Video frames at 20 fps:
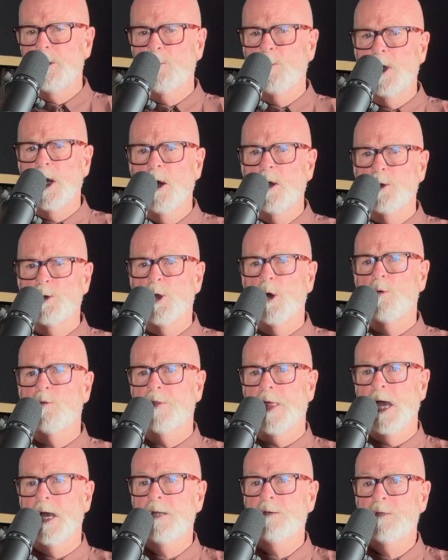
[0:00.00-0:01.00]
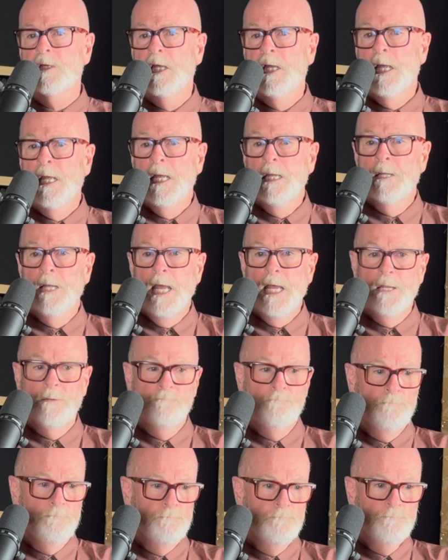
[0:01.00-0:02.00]
we all know that.
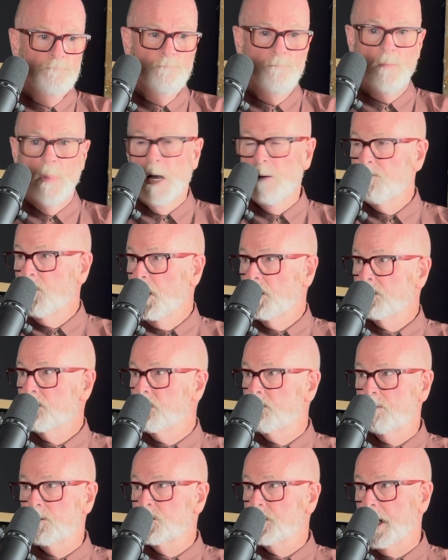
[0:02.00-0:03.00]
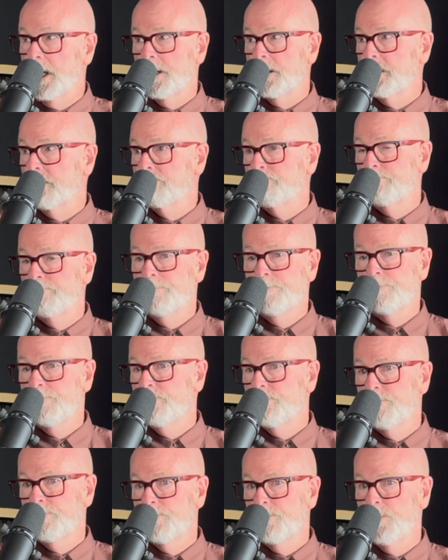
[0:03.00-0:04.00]
And I'm not saying,
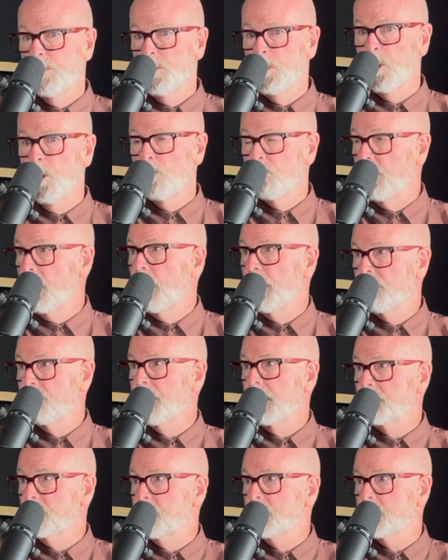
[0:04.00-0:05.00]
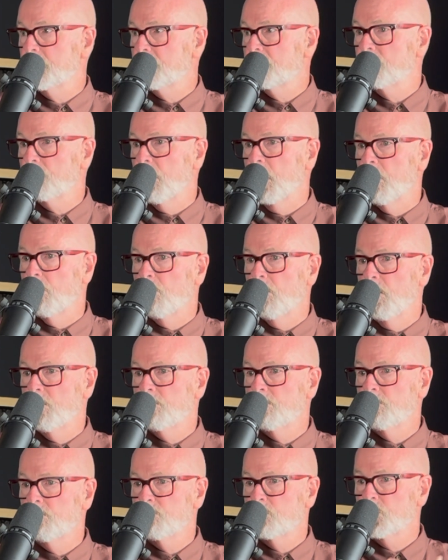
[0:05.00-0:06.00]
that's
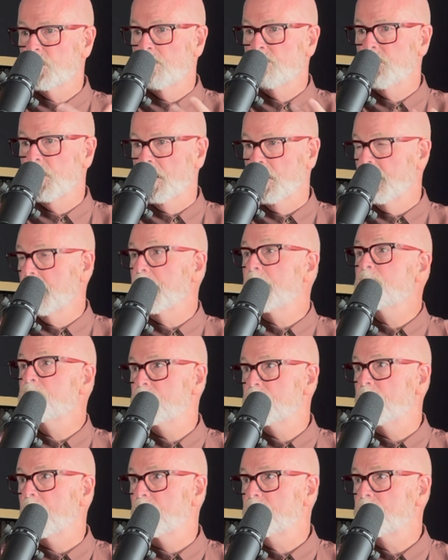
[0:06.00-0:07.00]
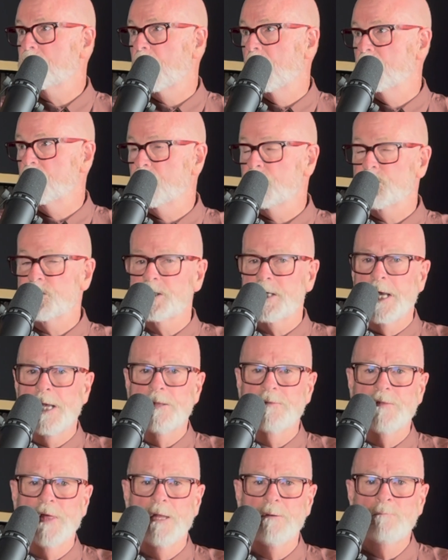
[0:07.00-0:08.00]
something against us. I'm just
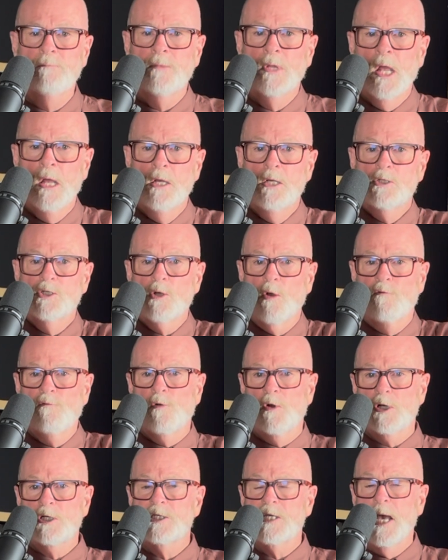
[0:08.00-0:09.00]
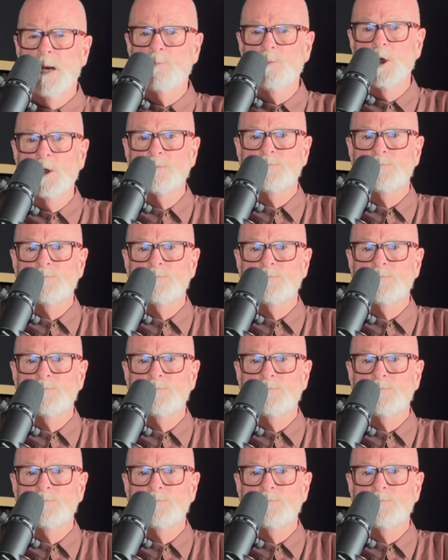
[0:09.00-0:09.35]
saying that. So, for example,